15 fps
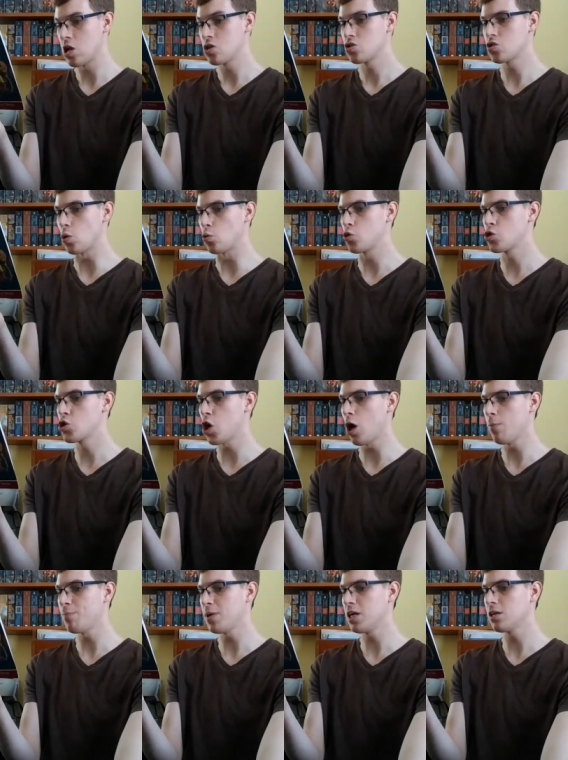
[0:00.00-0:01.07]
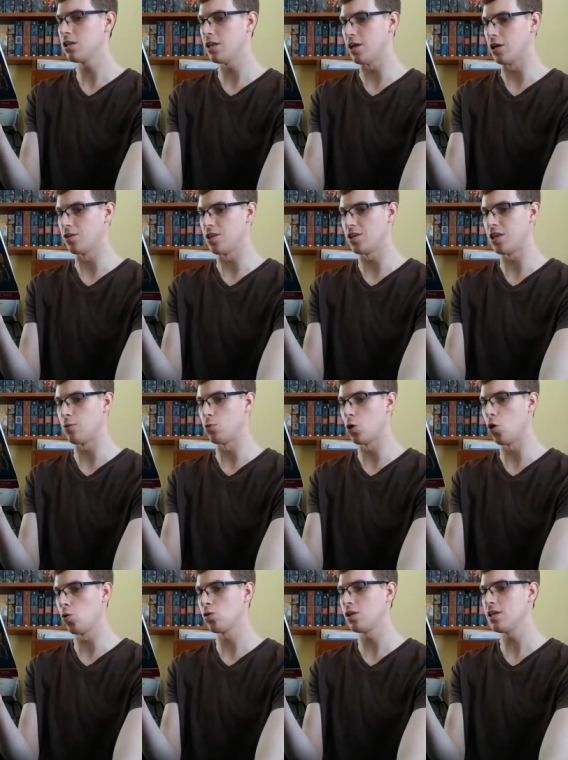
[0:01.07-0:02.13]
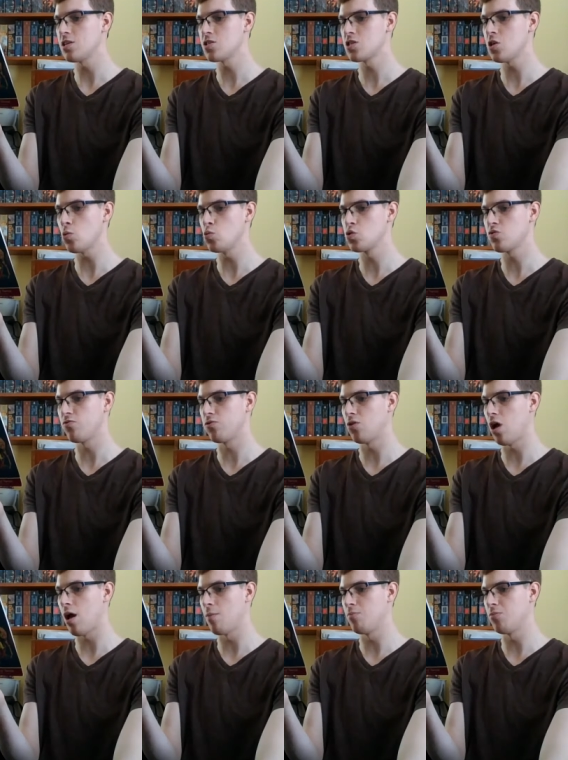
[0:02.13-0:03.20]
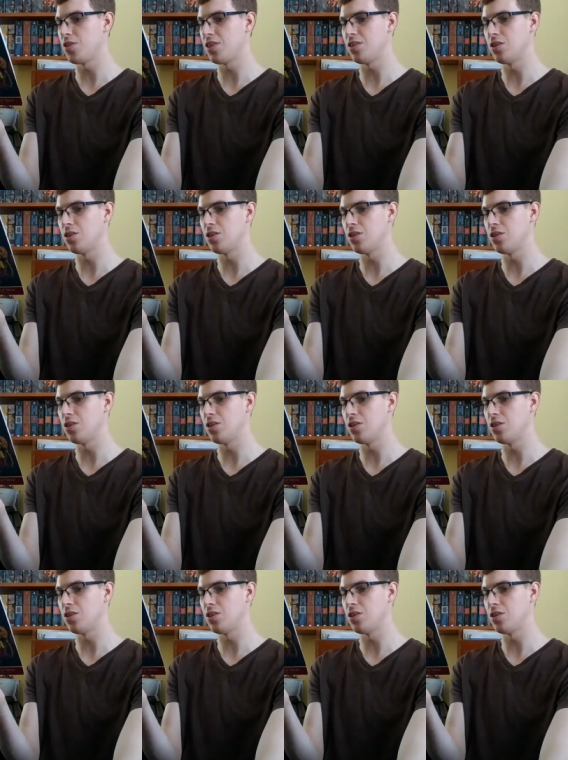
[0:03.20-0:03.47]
so sharp and clear that they were only a stone's um,